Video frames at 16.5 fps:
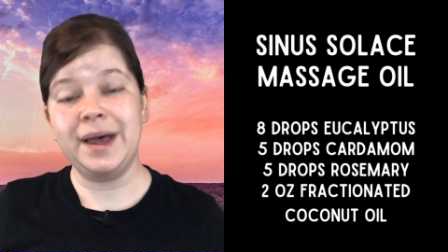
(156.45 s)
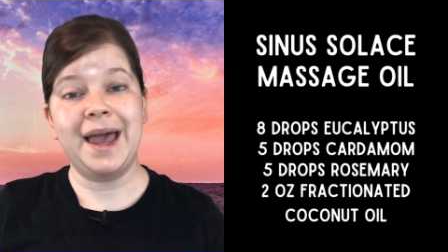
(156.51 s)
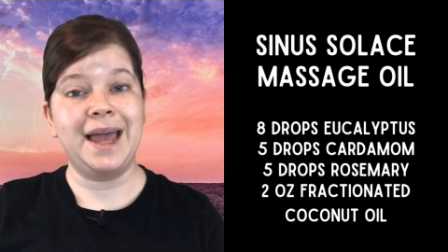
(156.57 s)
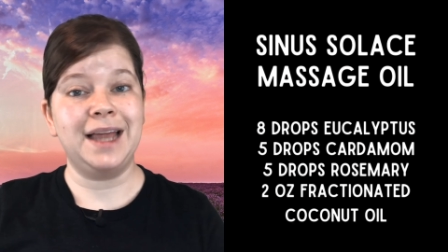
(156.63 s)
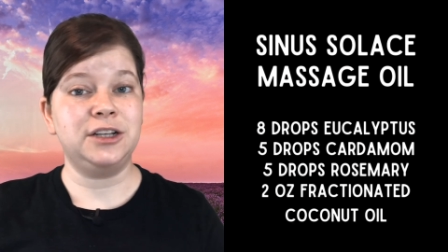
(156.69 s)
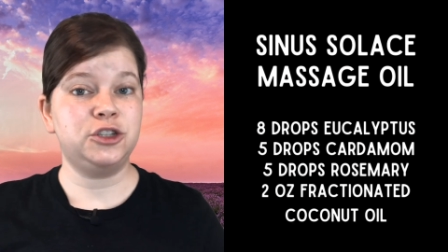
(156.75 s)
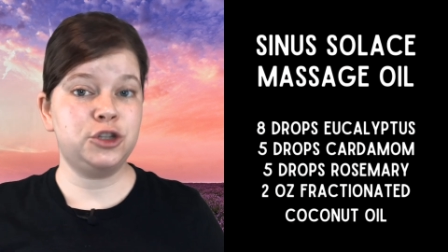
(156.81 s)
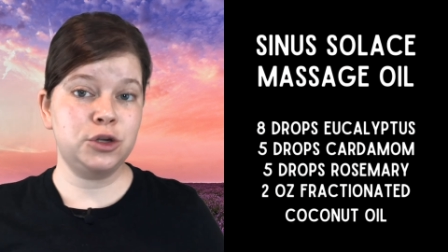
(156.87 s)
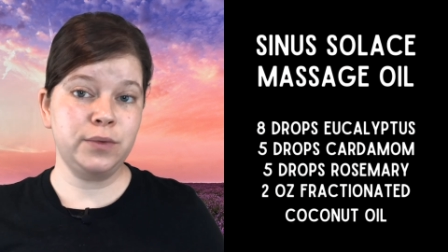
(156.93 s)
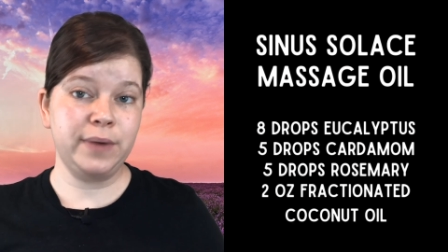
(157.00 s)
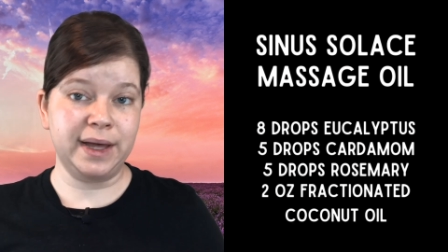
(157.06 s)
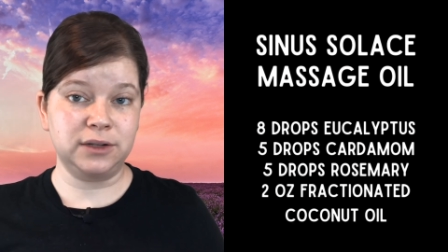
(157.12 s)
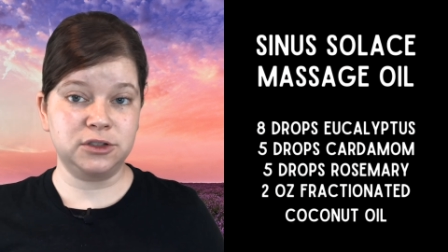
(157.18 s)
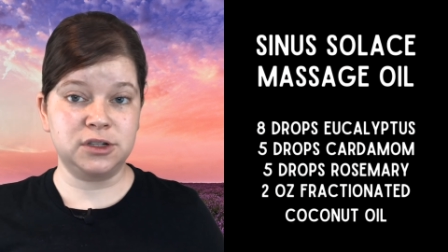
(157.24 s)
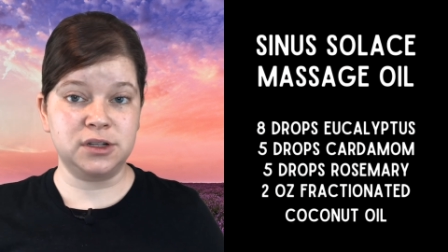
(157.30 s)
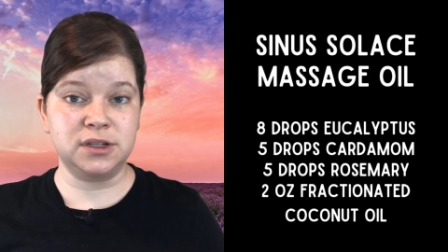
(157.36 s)
and 2
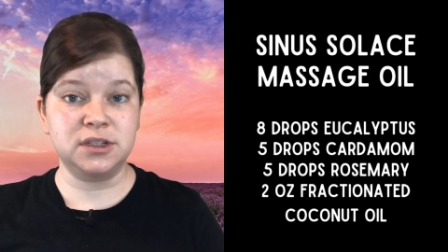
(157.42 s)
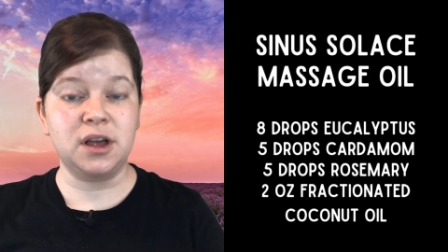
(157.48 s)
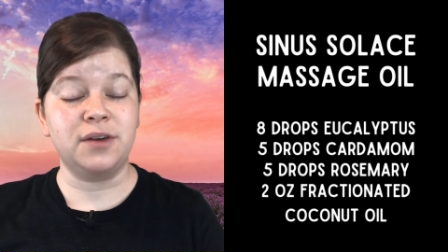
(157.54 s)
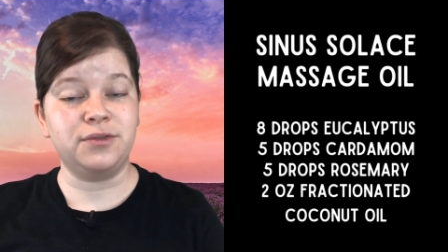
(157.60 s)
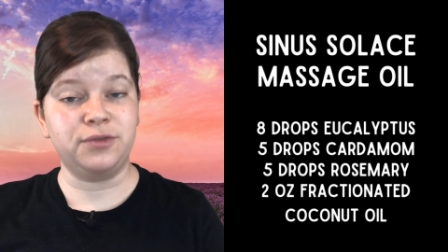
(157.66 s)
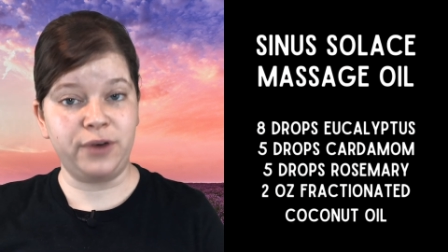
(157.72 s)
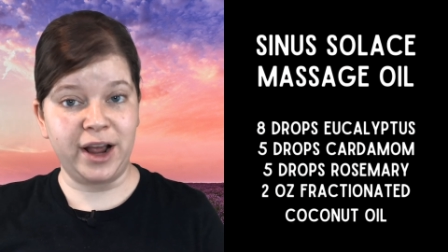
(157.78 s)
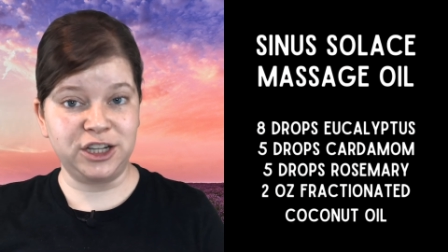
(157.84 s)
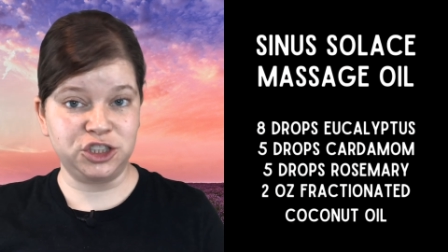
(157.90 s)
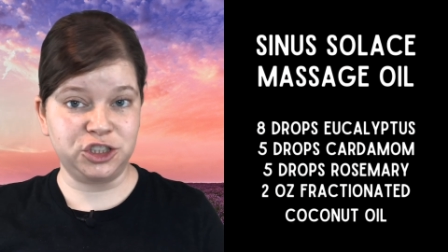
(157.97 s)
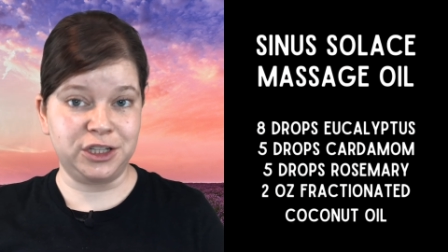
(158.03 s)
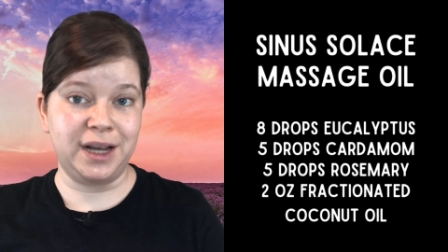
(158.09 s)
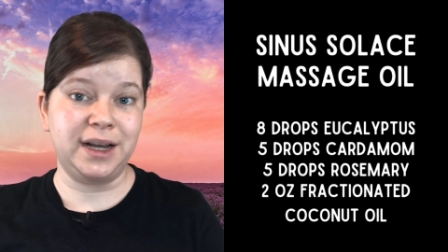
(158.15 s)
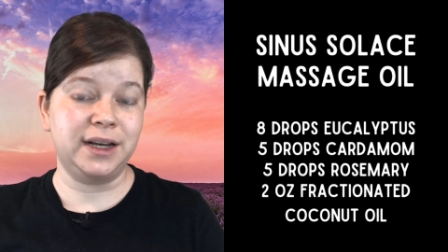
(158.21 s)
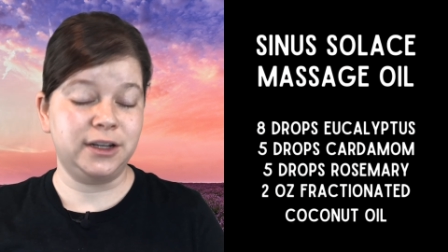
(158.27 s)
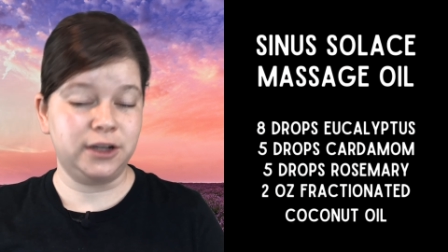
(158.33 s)
ounces of
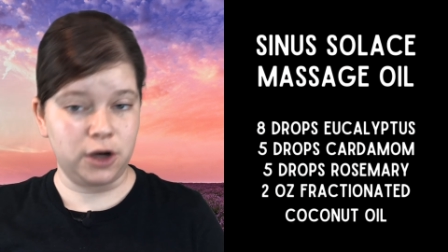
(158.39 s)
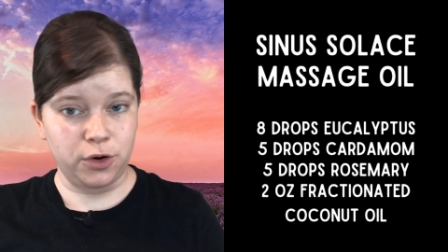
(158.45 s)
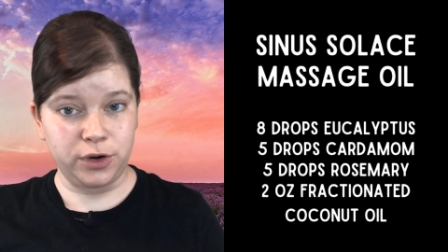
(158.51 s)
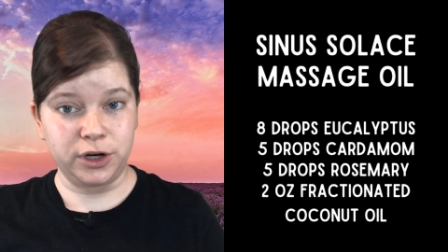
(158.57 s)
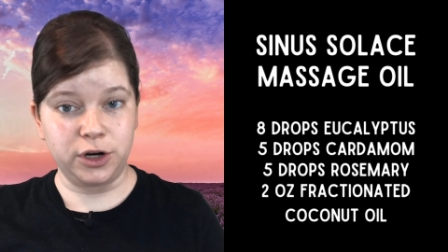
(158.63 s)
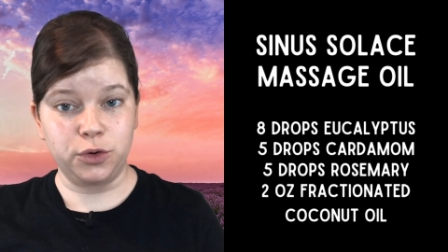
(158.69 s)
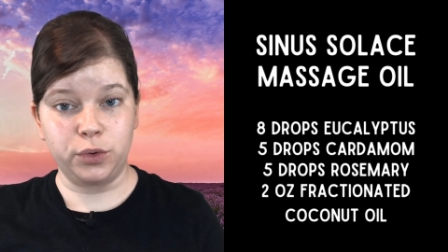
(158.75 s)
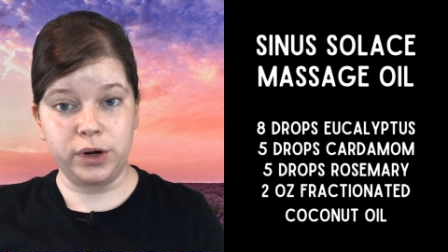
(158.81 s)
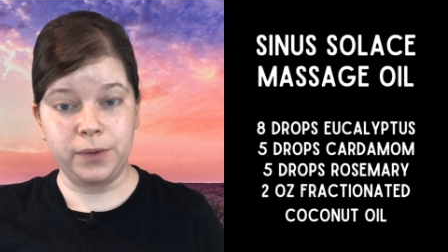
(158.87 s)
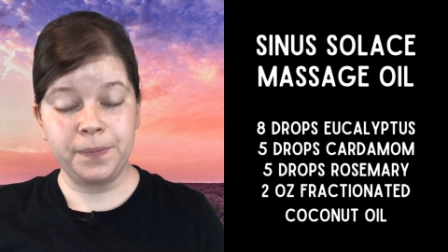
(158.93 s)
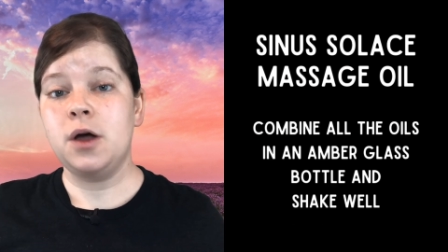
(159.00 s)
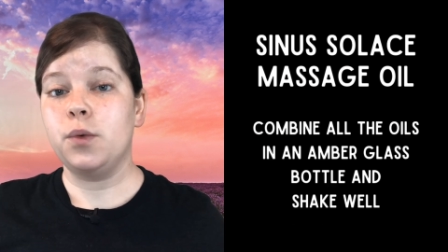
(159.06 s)
fractionated coconut oil.